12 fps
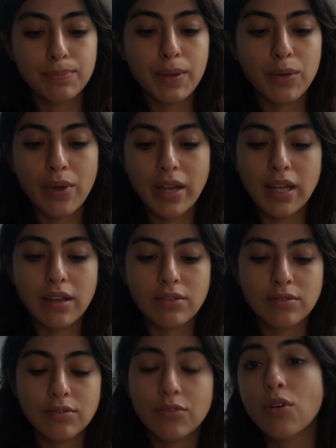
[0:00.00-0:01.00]
be
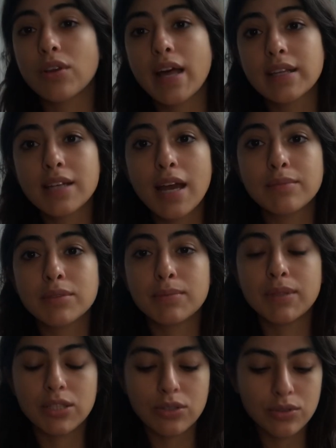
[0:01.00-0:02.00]
waiting for that time to
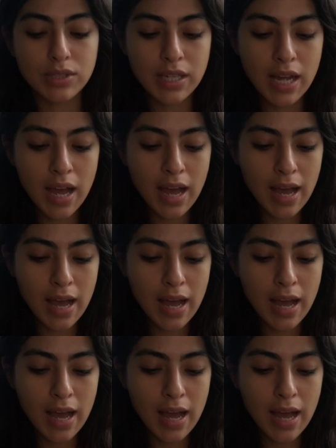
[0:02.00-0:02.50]
be used.